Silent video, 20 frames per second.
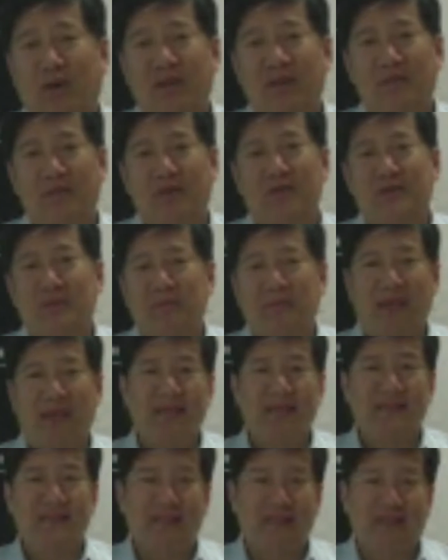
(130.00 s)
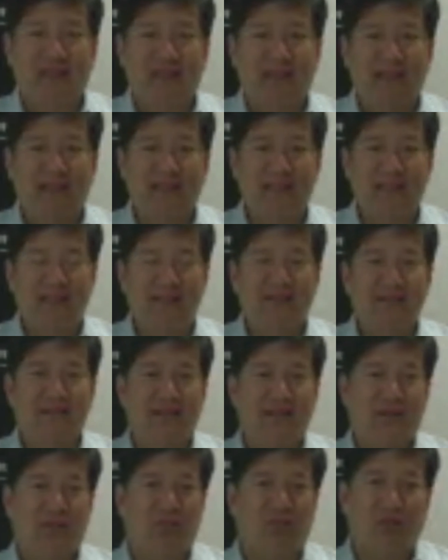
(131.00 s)
You know, one of the most amazing
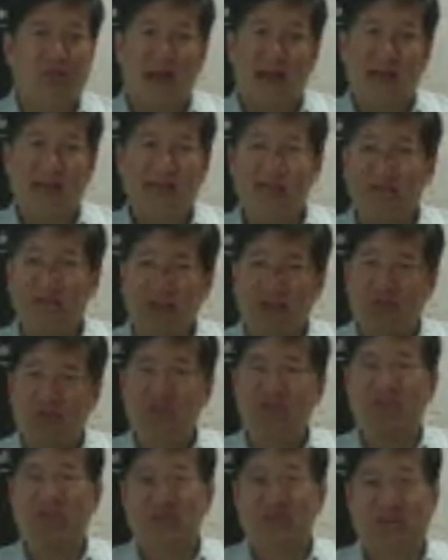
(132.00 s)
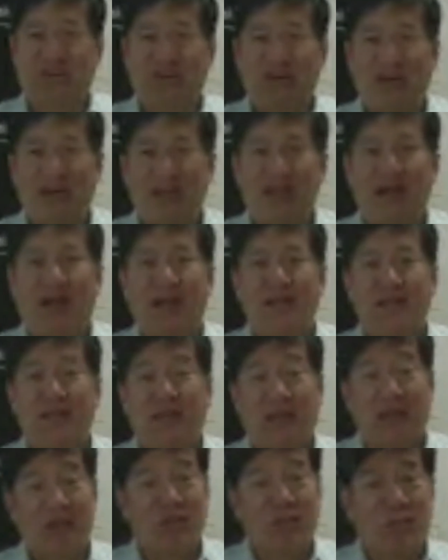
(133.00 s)
things is the rise of
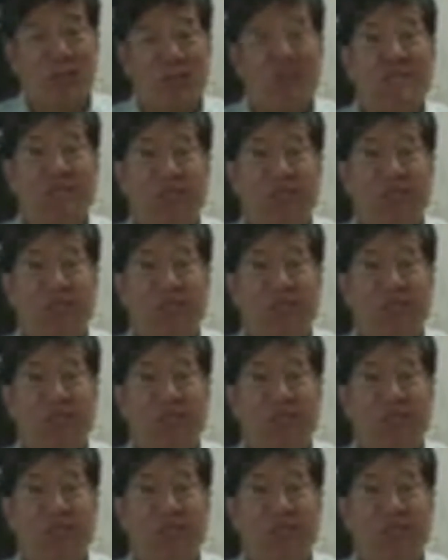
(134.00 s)
user-generated content in the